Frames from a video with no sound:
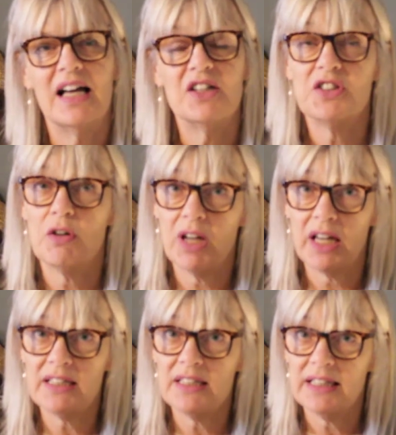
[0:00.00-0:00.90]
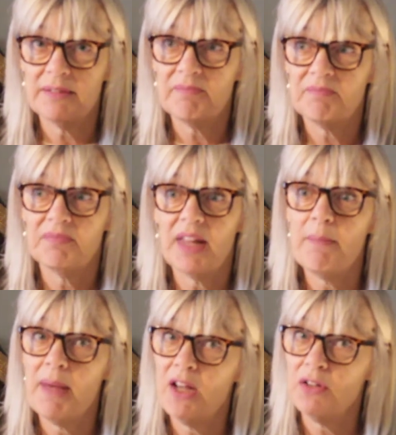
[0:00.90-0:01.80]
So lighting,
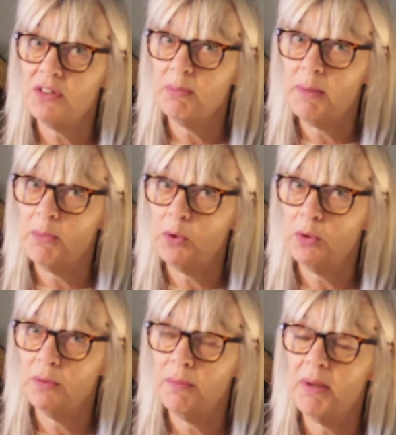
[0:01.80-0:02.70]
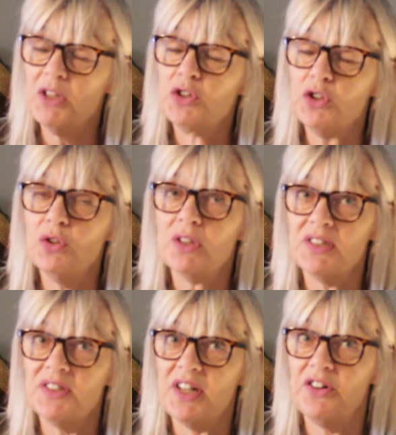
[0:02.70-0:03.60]
it may cost a bit more, but do
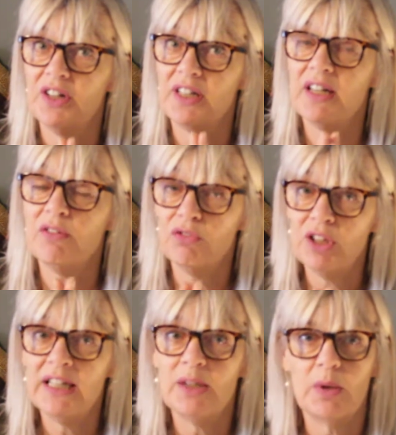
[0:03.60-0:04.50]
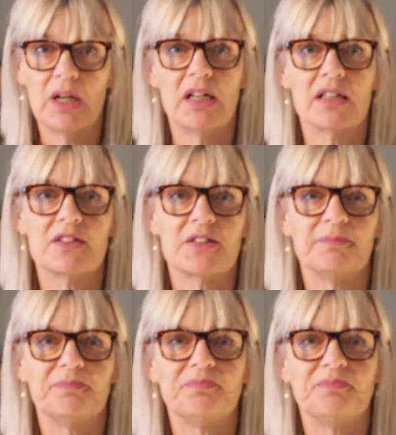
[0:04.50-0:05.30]
consider it. It really works.